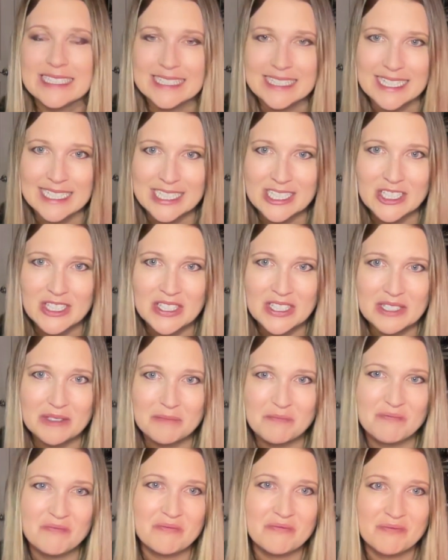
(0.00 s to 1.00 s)
they
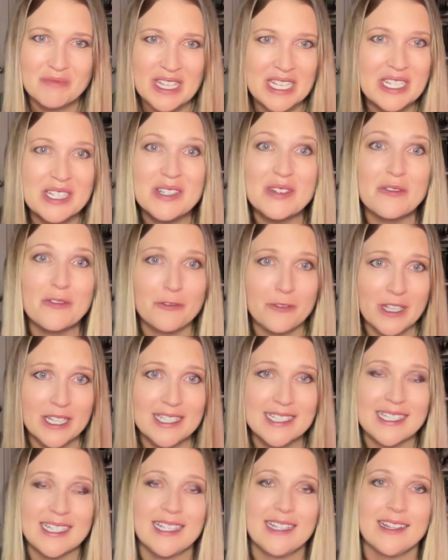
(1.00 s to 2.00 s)
didn't
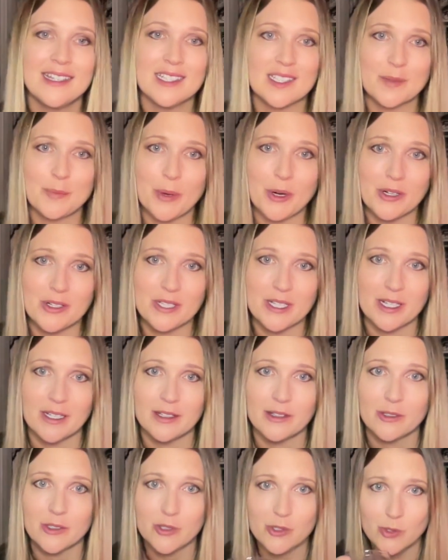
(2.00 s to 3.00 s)
fit in this
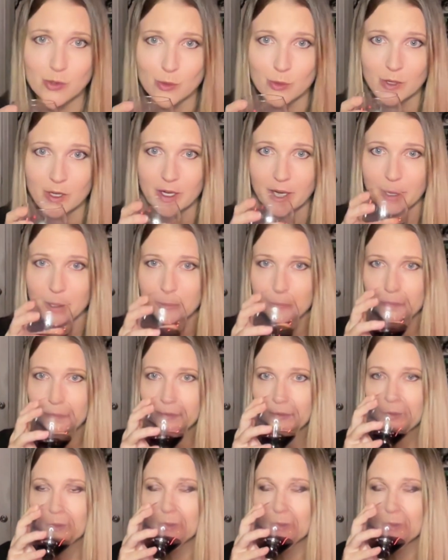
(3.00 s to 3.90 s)
particular story.